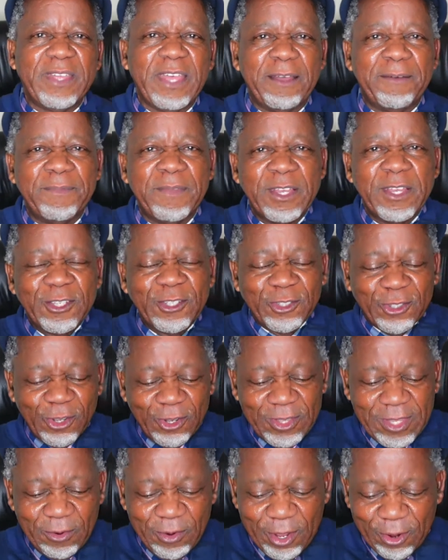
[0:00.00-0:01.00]
them,
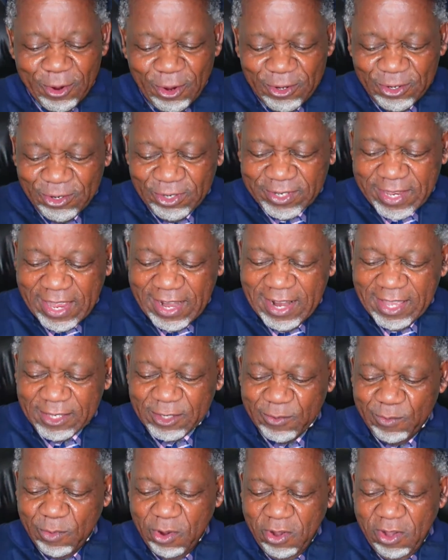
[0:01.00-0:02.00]
so they were going to tell
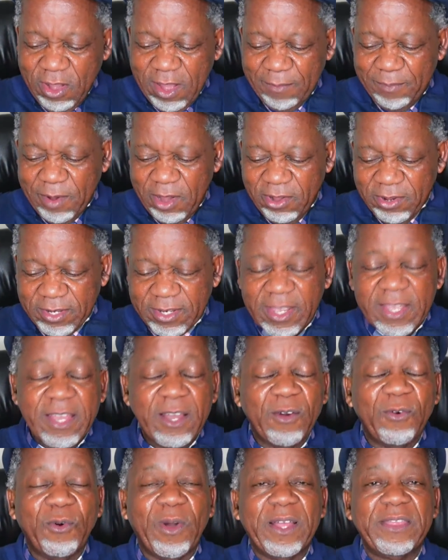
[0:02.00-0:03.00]
us more about
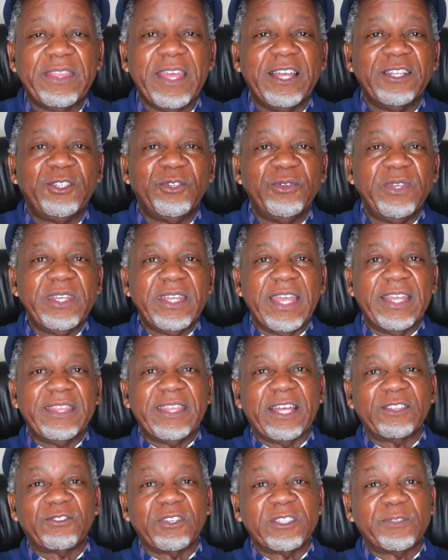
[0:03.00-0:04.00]
what they are doing, and
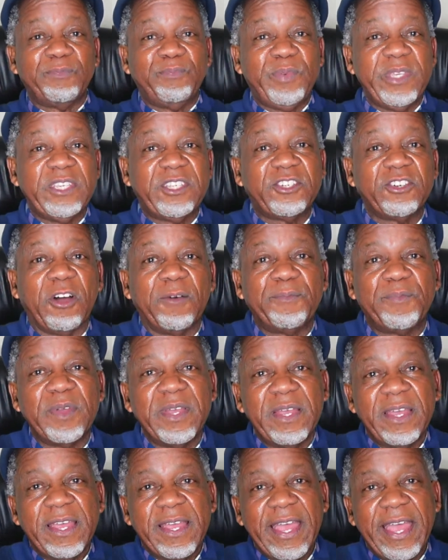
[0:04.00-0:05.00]
that was Bishop
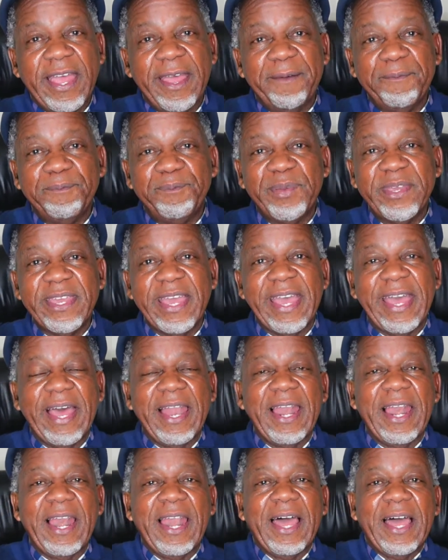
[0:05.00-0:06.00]

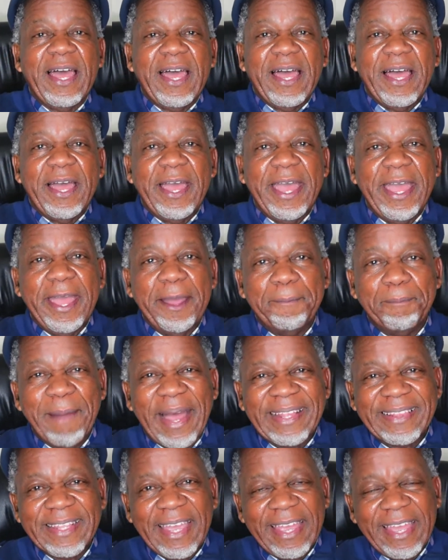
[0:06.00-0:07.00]
MPL
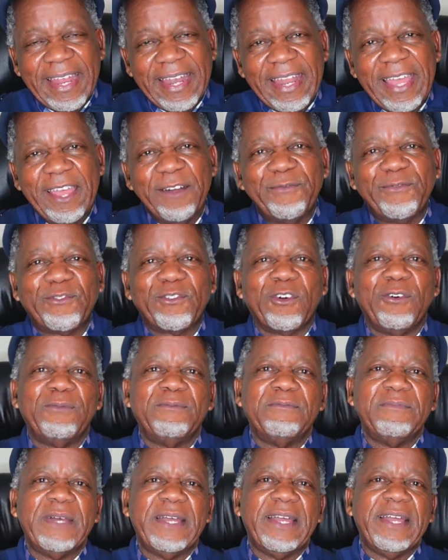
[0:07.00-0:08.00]
Manele
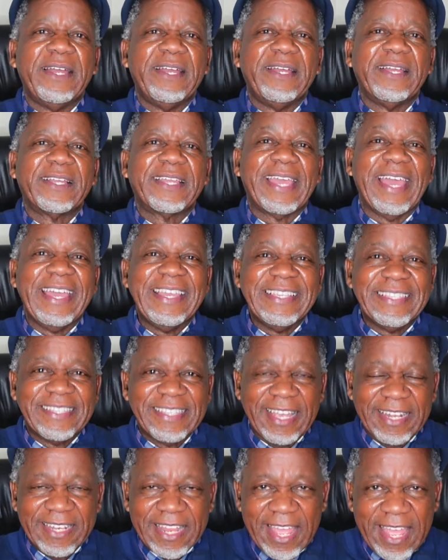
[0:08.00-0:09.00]
from
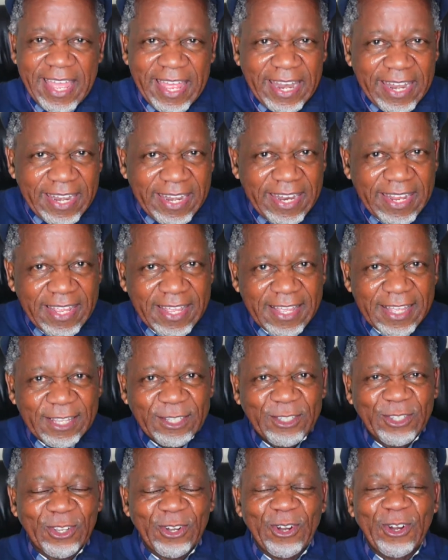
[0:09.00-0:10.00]
KZN.
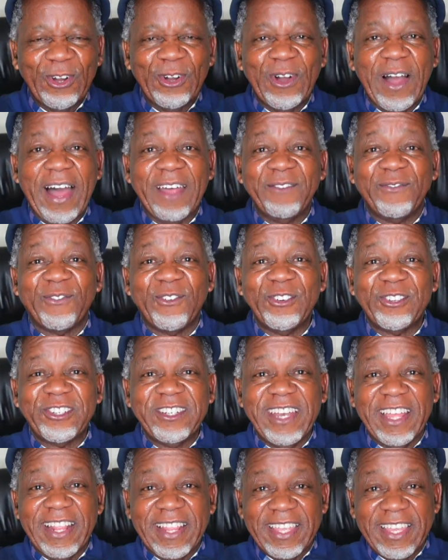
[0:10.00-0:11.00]
So
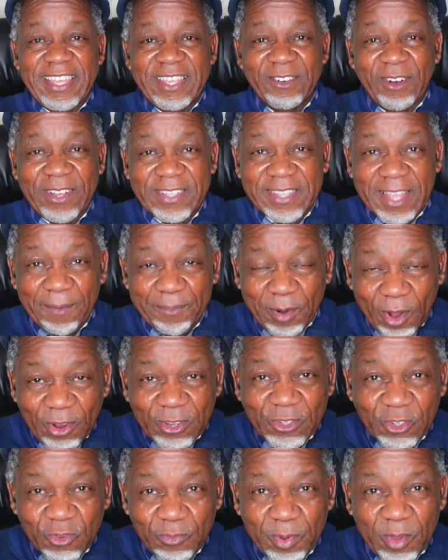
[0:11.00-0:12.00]
unfortunately, he was
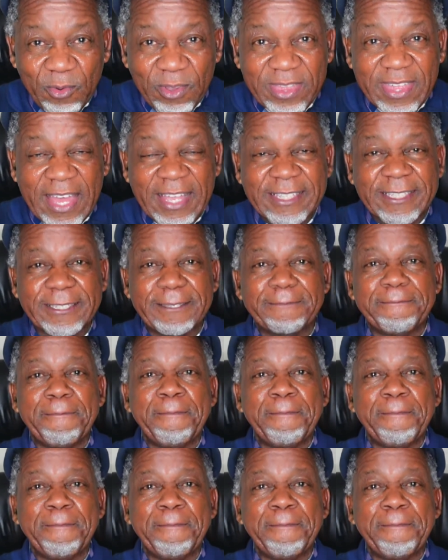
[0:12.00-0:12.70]
supposed to be with us,